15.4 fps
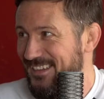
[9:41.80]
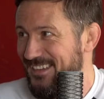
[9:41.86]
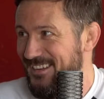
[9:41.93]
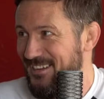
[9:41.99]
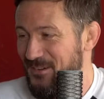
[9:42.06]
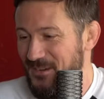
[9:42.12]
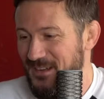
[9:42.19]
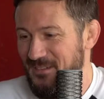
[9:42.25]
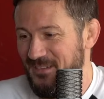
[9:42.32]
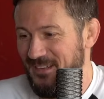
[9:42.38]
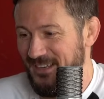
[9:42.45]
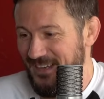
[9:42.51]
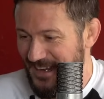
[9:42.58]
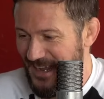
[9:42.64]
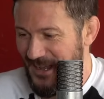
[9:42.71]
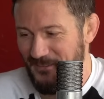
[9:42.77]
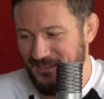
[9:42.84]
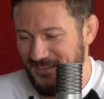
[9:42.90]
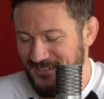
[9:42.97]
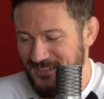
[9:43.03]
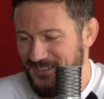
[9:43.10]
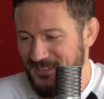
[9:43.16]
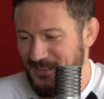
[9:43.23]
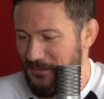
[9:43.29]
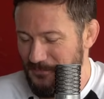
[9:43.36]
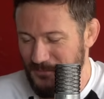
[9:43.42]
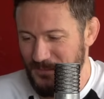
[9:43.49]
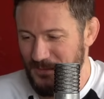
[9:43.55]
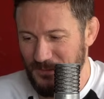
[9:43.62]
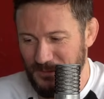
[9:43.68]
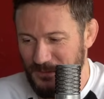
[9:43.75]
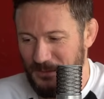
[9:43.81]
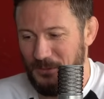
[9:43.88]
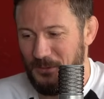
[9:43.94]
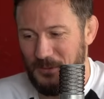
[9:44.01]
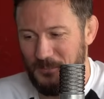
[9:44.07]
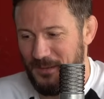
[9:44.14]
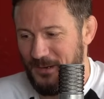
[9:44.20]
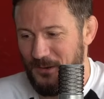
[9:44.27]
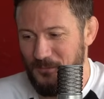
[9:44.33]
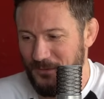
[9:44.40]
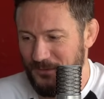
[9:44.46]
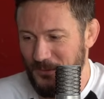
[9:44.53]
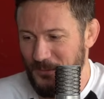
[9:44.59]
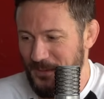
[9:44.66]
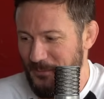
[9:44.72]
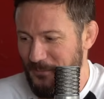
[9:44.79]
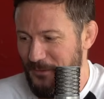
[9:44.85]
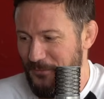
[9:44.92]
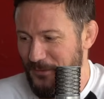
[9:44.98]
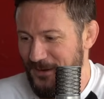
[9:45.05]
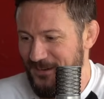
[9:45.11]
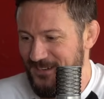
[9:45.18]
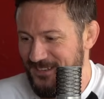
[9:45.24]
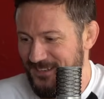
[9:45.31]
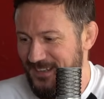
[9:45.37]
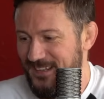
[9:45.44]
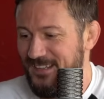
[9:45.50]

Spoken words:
Even Lee Hammond, I've looking back over so many of my fighters.